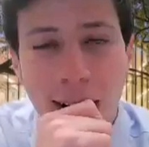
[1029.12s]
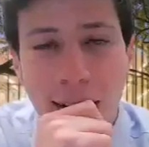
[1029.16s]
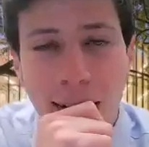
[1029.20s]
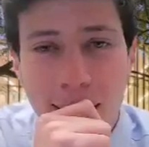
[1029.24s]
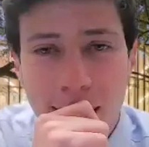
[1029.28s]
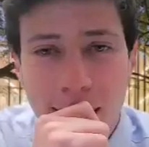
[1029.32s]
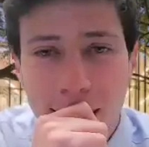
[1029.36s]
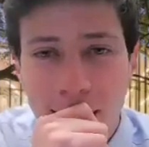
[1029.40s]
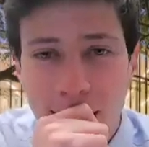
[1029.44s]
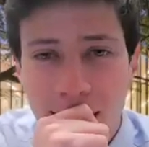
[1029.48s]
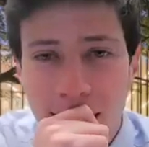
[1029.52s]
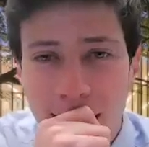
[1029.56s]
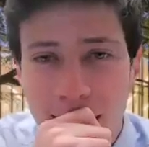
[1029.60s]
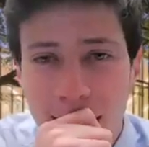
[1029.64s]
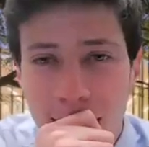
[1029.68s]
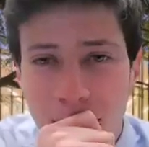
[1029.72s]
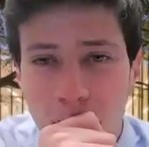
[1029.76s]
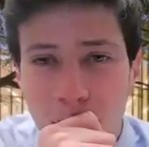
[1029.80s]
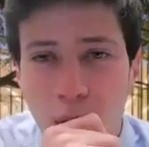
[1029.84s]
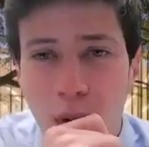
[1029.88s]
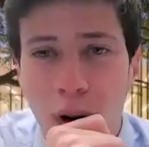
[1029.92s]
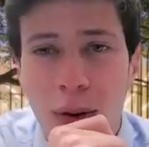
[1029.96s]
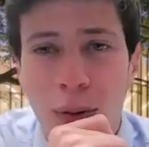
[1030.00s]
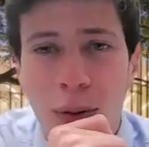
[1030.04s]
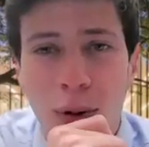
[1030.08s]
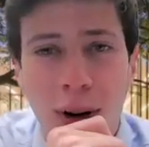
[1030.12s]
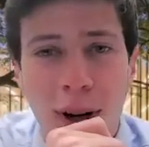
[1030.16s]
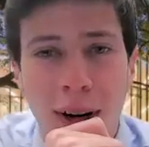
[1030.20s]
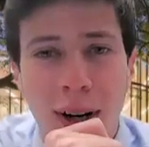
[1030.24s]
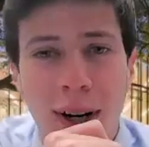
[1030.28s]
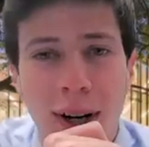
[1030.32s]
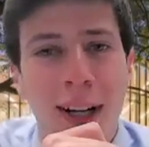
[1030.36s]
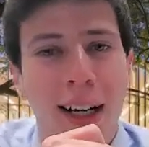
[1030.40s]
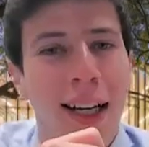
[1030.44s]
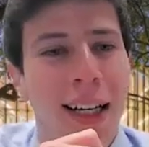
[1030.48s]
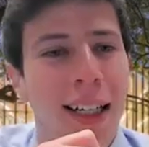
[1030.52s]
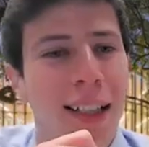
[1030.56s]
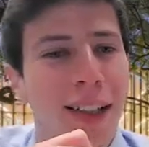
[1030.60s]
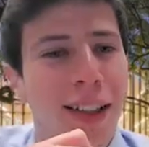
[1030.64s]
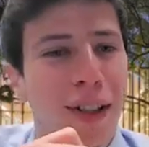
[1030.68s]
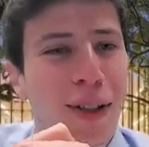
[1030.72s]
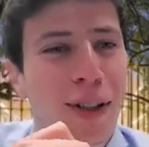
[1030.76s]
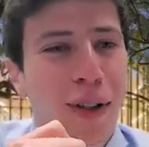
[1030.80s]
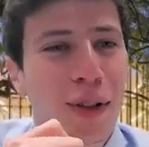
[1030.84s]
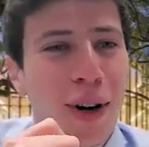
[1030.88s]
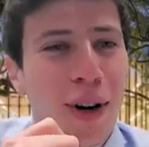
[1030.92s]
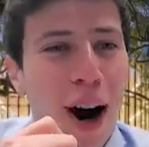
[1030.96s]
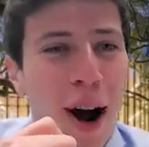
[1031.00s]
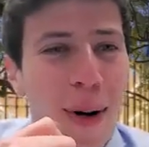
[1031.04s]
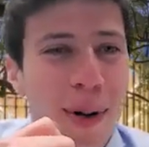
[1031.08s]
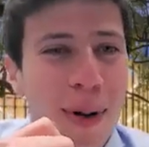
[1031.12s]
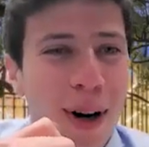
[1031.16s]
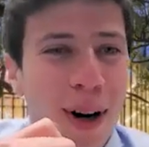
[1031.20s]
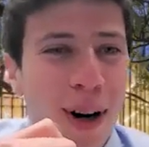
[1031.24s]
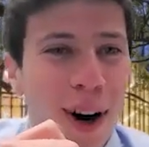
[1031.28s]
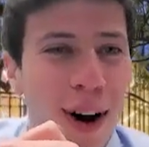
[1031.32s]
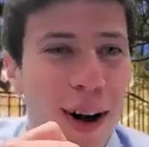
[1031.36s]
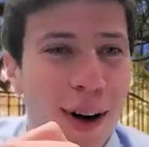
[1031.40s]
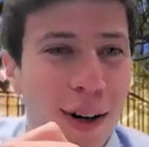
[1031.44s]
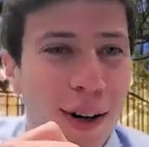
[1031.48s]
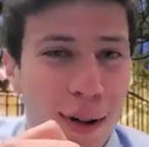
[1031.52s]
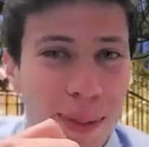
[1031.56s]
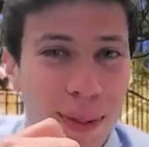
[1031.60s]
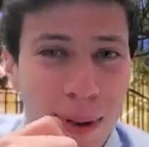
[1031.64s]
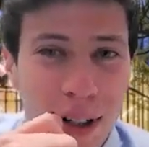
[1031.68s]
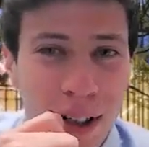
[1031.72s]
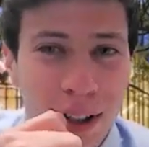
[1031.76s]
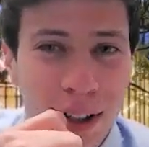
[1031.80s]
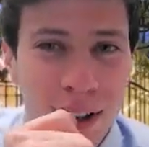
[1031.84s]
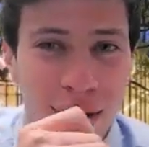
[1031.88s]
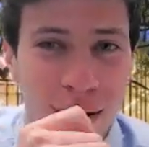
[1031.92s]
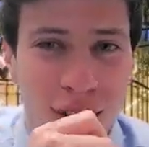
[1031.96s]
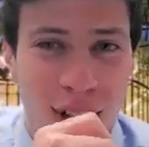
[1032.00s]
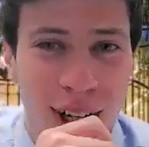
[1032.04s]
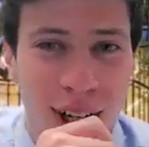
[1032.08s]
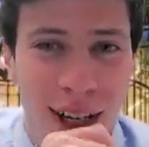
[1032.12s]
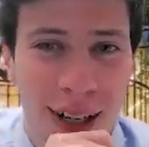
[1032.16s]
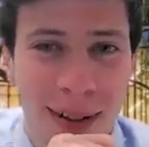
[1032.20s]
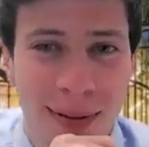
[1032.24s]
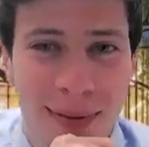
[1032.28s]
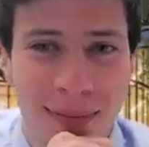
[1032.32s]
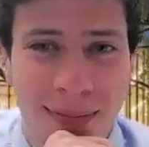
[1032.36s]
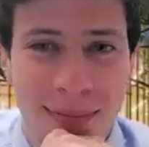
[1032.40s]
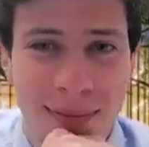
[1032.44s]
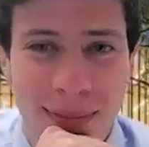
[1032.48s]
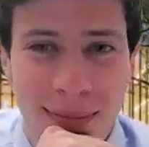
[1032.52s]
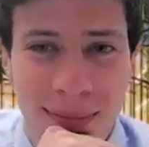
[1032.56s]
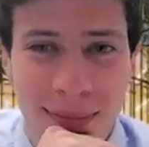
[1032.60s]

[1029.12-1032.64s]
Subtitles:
Absolutely. One word to describe your entrepreneurial journey.